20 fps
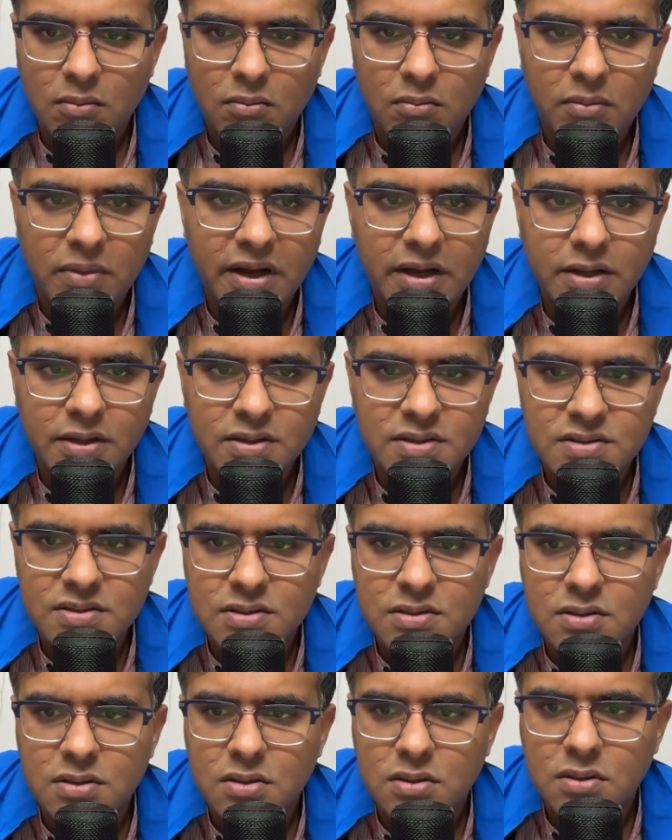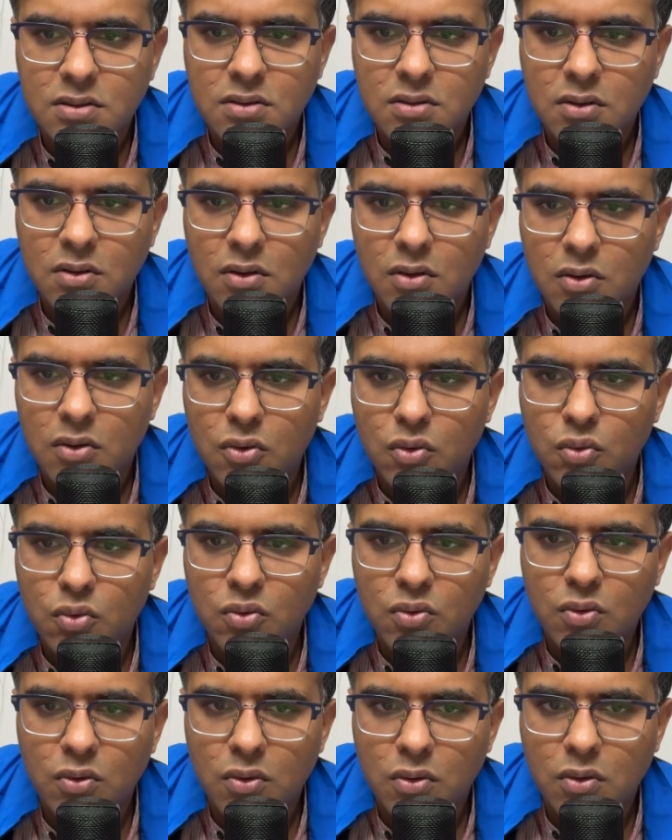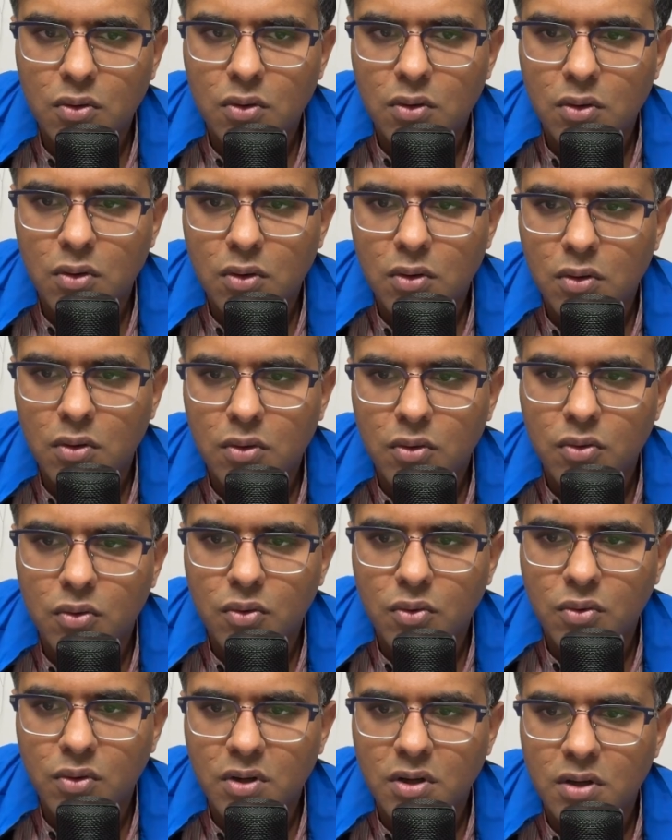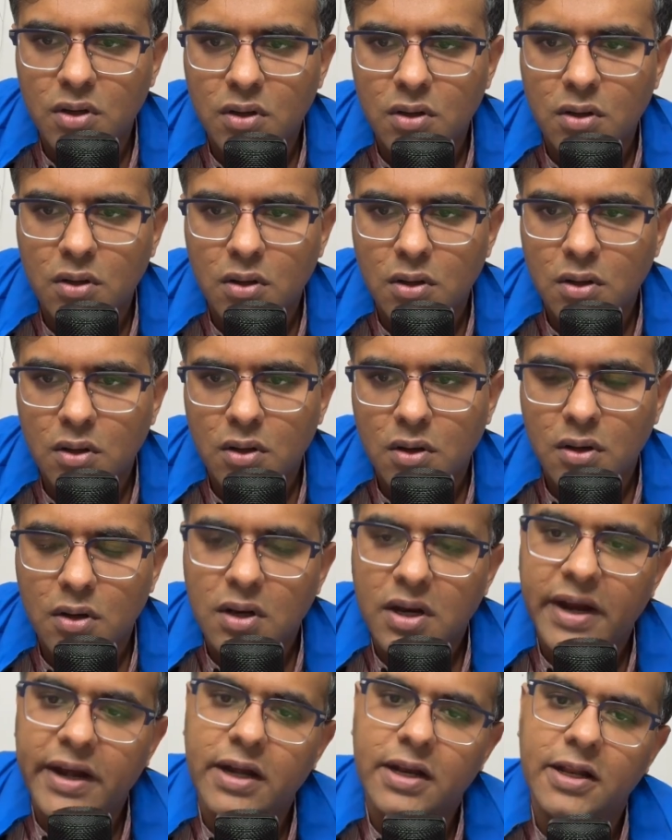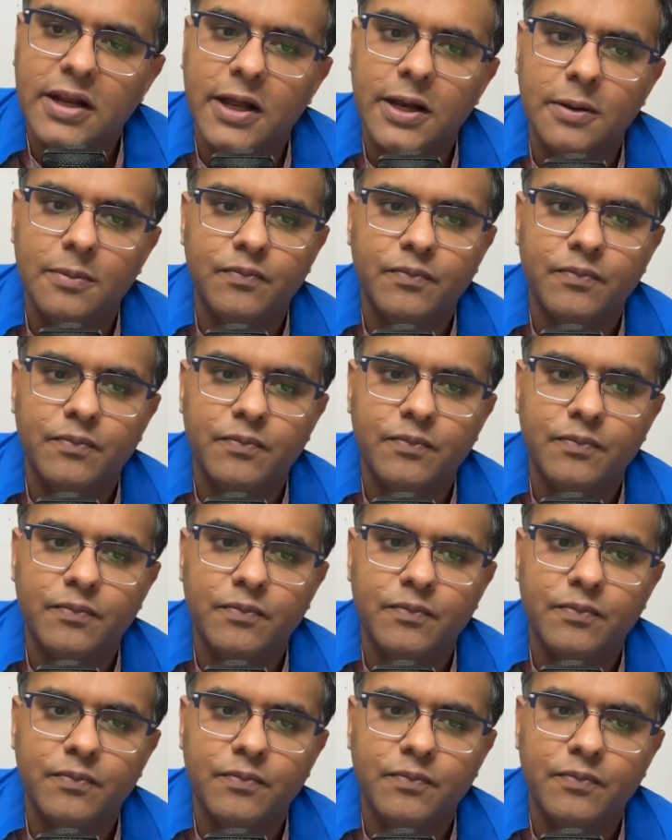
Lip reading: minus 2 root 99.